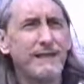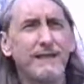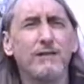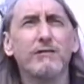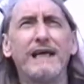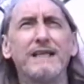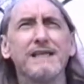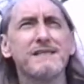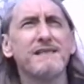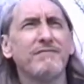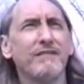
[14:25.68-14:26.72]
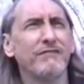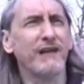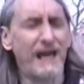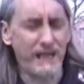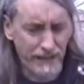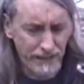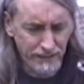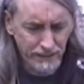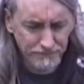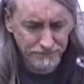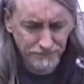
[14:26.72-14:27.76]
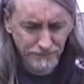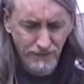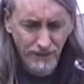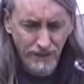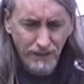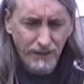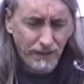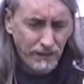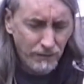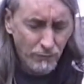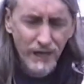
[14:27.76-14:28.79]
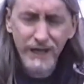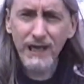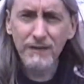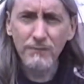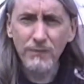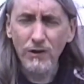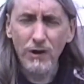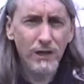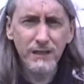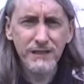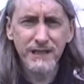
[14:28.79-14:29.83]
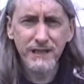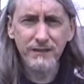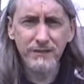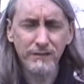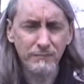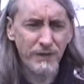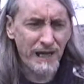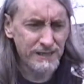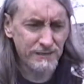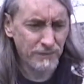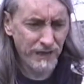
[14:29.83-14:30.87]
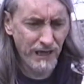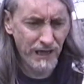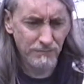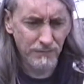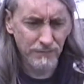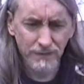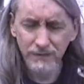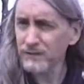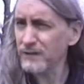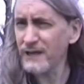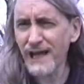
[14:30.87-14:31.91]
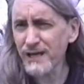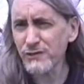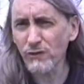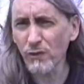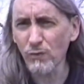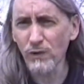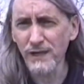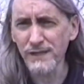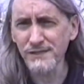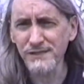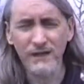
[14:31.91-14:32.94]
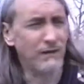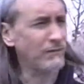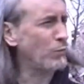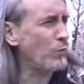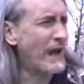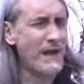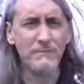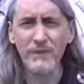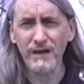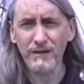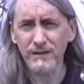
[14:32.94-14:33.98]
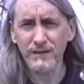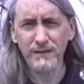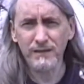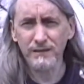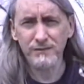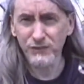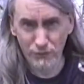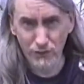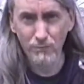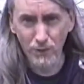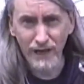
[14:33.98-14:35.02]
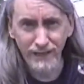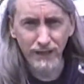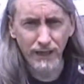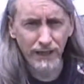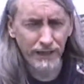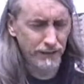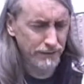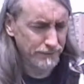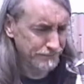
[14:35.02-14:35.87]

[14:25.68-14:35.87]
Okay, let's see if I've forgotten anything. You want to keep all the teeth you can possibly keep. The natural ones are way better than the store-bought kind.